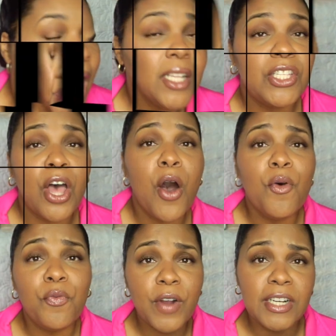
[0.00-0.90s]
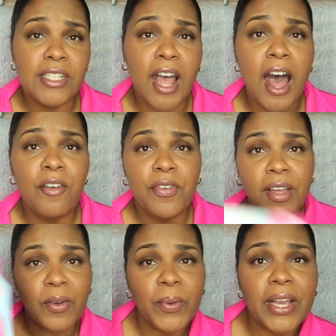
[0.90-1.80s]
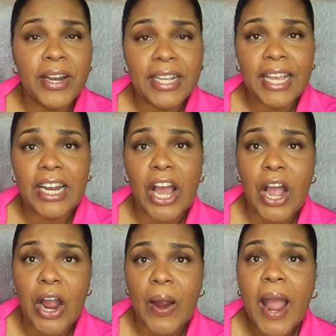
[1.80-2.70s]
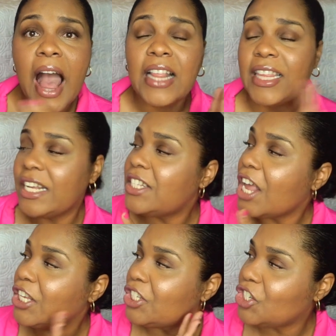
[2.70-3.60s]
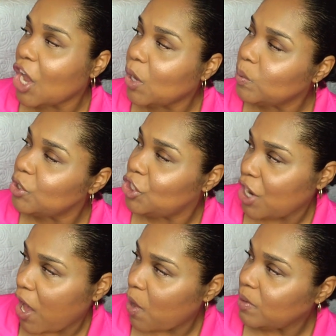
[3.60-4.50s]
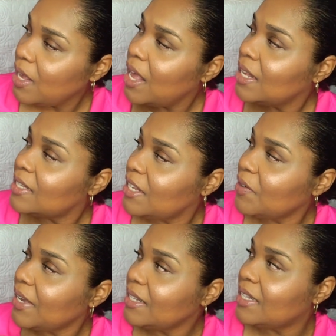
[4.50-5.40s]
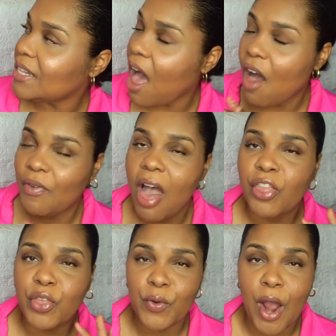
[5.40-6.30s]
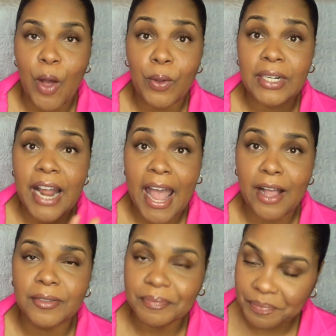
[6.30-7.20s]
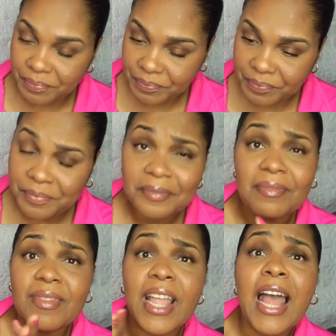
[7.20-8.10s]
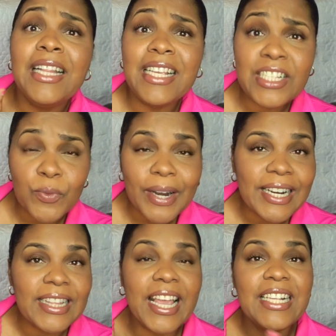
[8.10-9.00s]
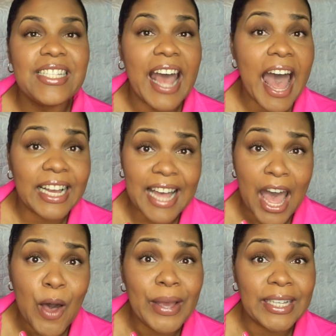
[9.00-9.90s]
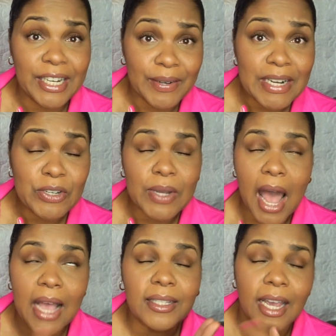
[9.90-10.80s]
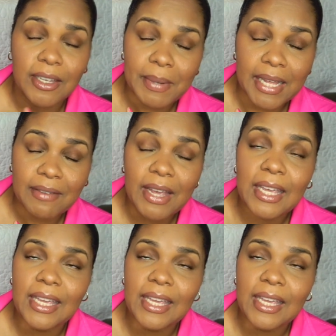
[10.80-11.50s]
So first off, we're gonna get her this JoJo silky soft throat. Now this is one of the things that I got on clearance, you guys. Can you believe it?